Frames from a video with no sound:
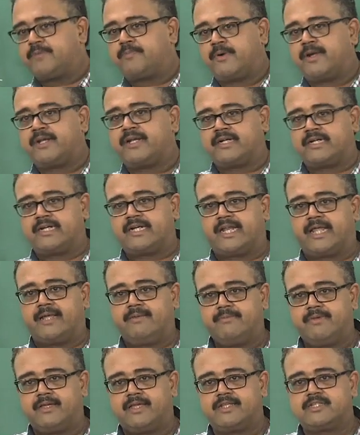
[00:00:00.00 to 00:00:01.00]
point at a time
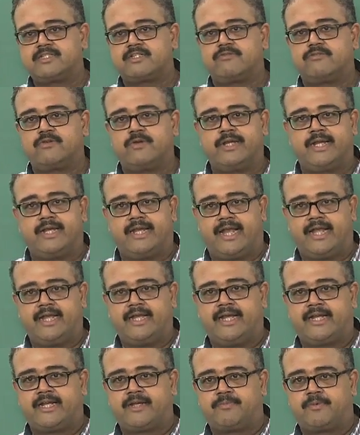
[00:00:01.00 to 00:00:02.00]
instead of doing it n
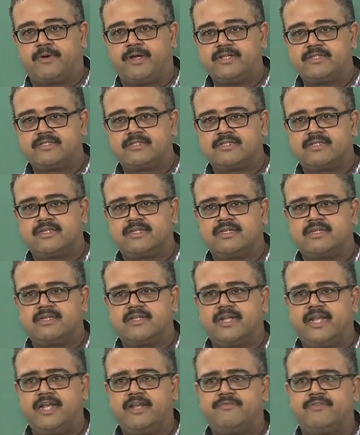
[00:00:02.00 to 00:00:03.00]
data points,
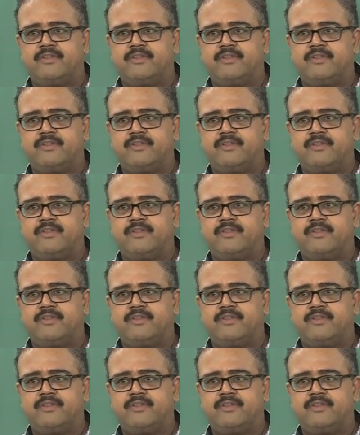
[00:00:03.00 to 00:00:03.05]
right. If